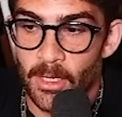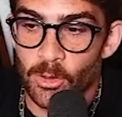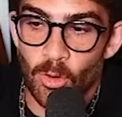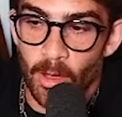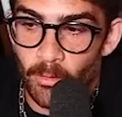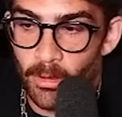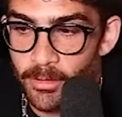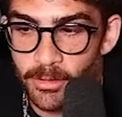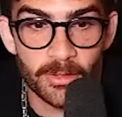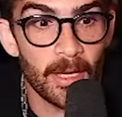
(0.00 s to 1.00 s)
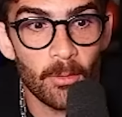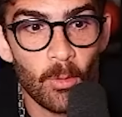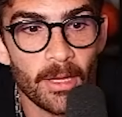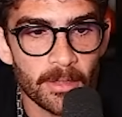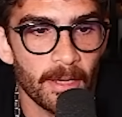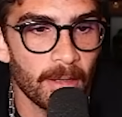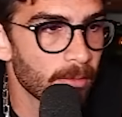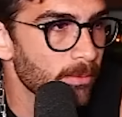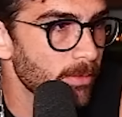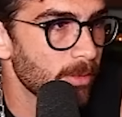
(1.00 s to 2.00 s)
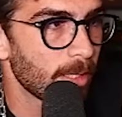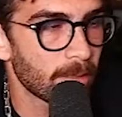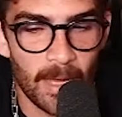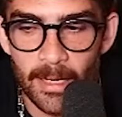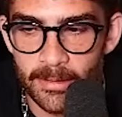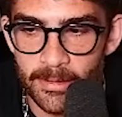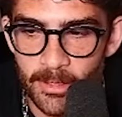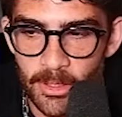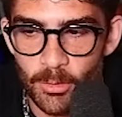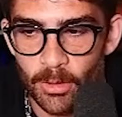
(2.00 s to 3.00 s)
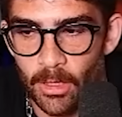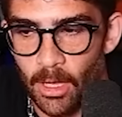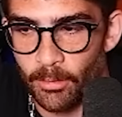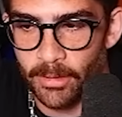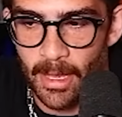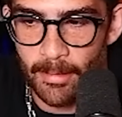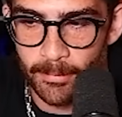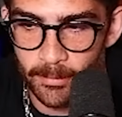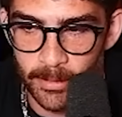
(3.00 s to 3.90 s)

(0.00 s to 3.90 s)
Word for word: So I don't understand why they're like not continuing along with that